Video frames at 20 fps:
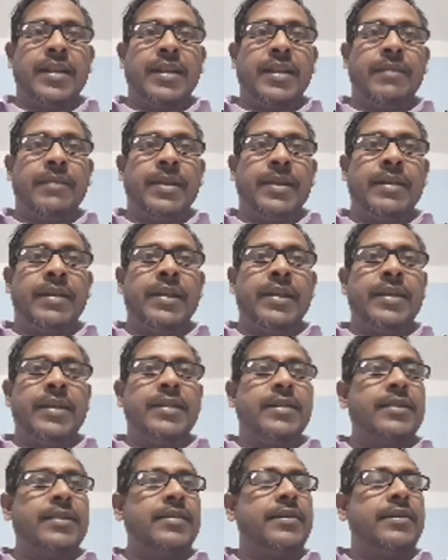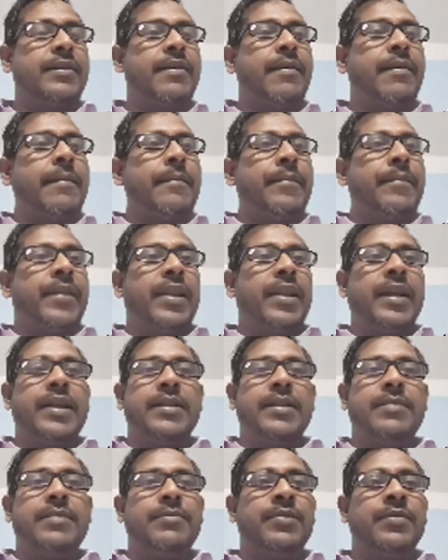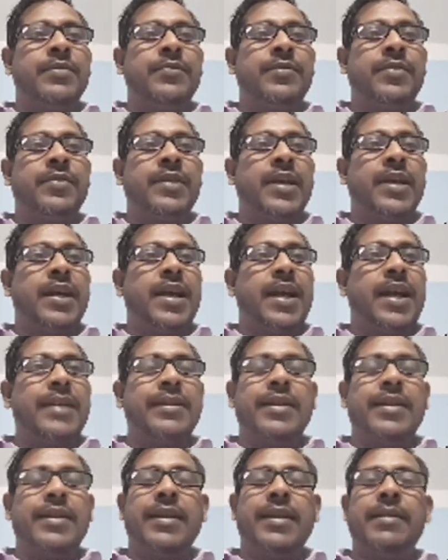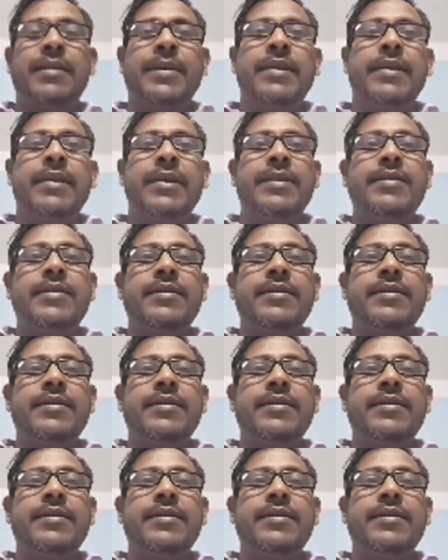Himalayas. Let's move to the other Himalayas.